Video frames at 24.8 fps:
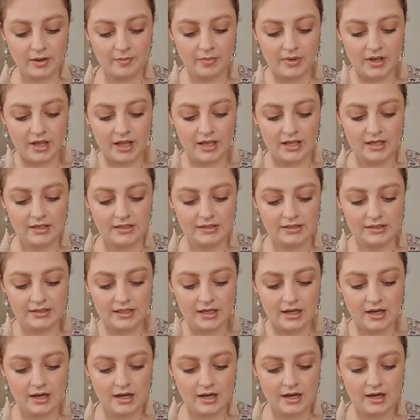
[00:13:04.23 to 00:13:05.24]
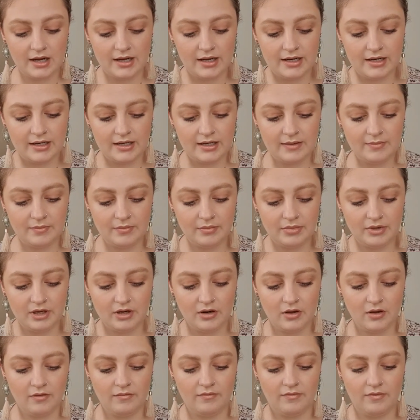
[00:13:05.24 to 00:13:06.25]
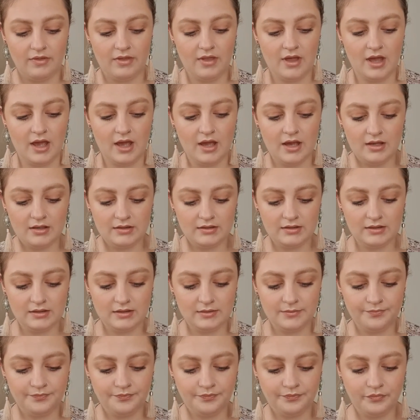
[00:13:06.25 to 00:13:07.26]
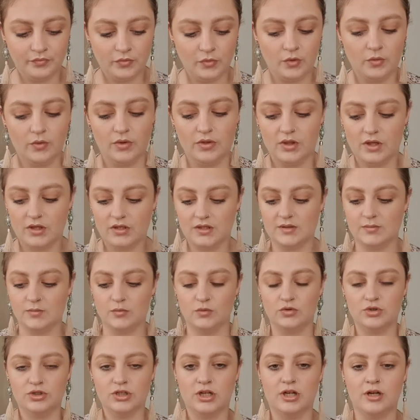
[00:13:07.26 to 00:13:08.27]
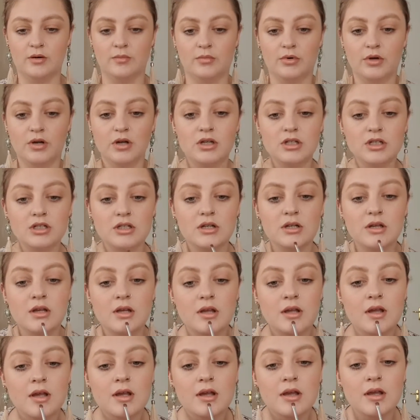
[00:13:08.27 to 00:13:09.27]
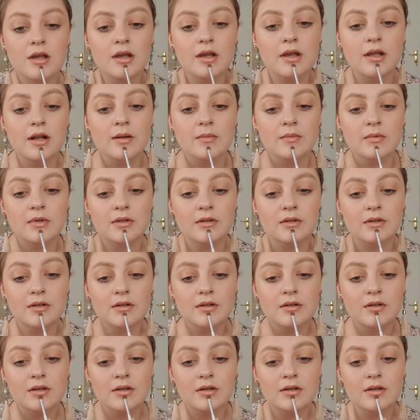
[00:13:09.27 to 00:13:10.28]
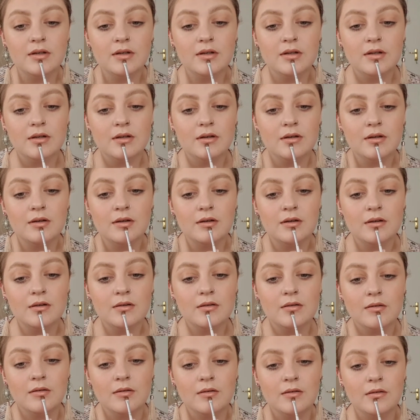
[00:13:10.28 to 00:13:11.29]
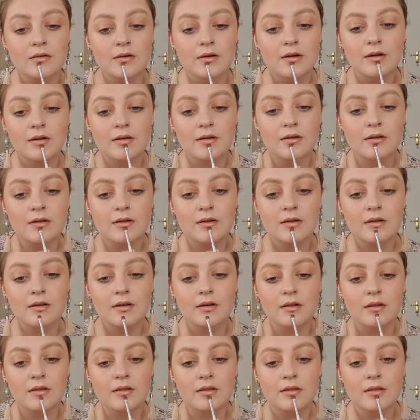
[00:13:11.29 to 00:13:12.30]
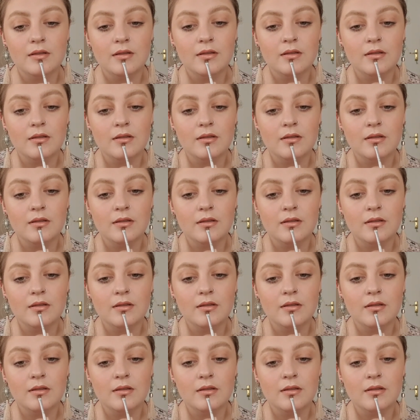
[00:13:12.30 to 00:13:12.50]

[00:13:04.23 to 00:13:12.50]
up a tiny bit of that with that small shader brush, and I'm just going to tuck it in right underneath